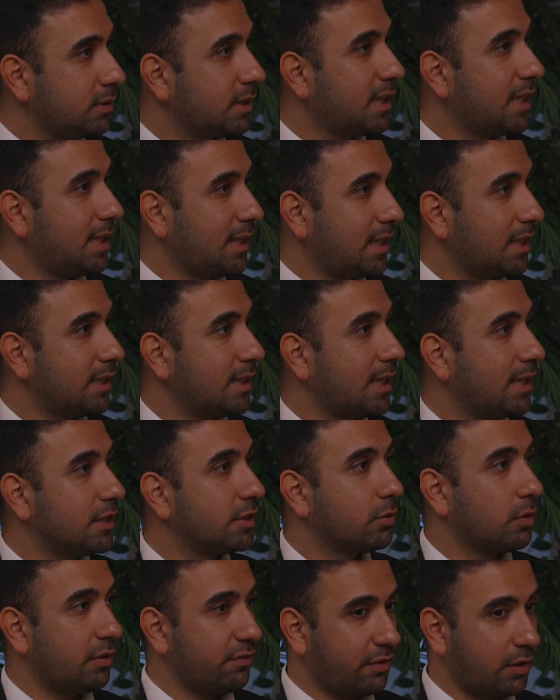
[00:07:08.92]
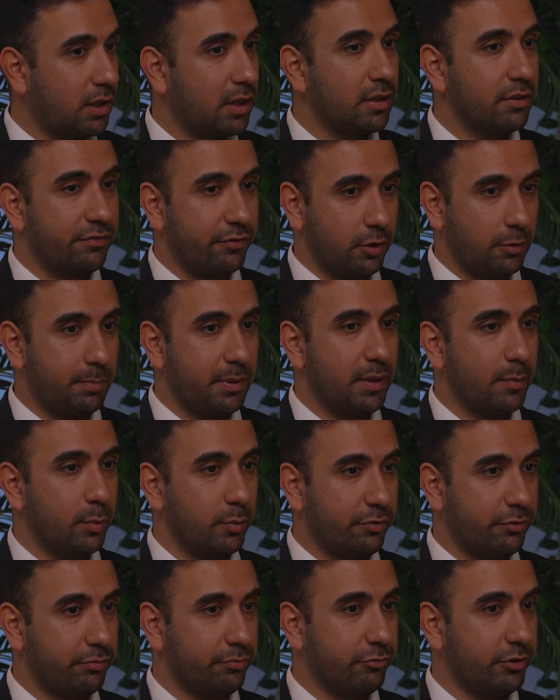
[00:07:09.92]
Mm. Yeah, yeah, yeah. So I've hired a few
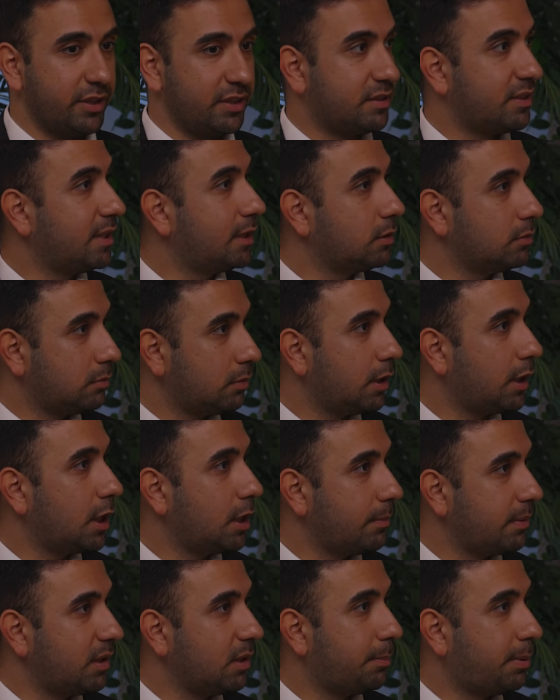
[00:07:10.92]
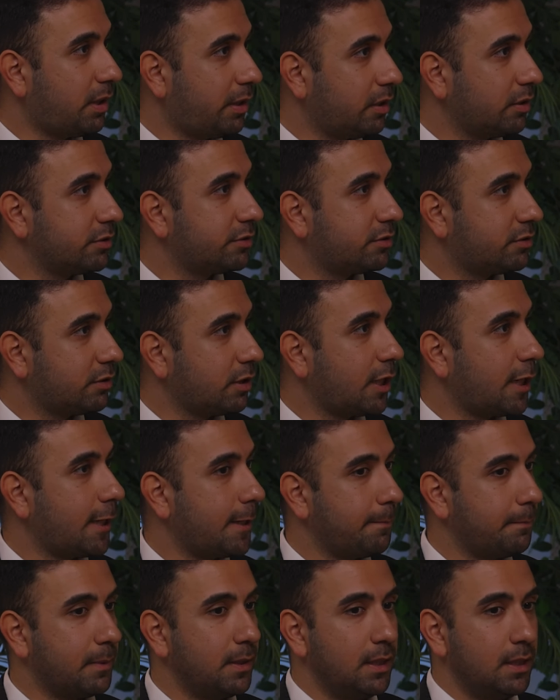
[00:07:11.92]
people from retail um, in mm. the past.
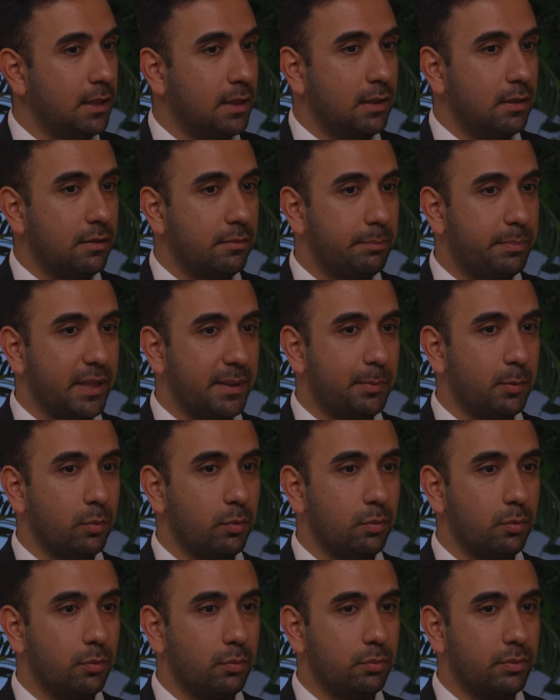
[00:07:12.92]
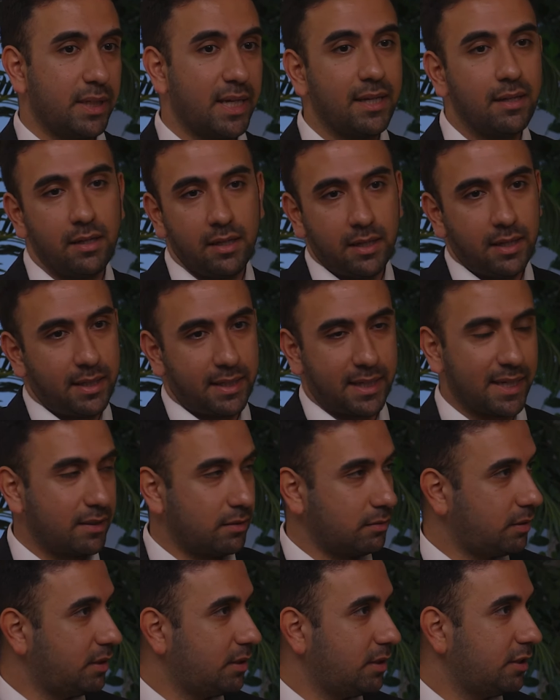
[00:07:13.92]
Um, people, yeah,
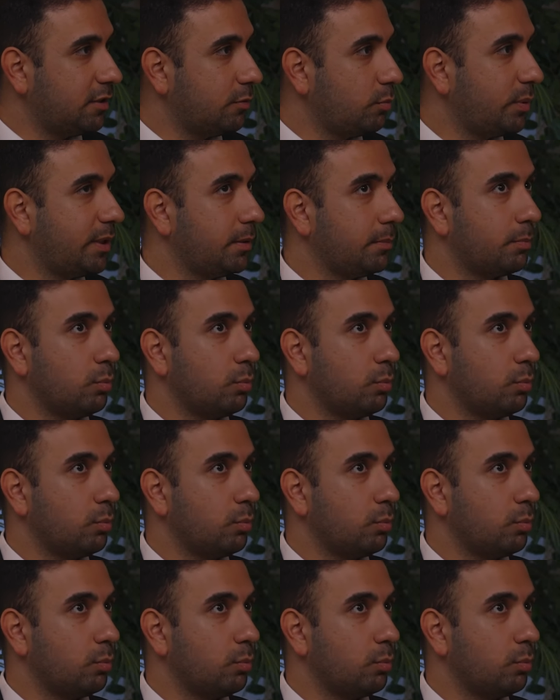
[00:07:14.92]
again, we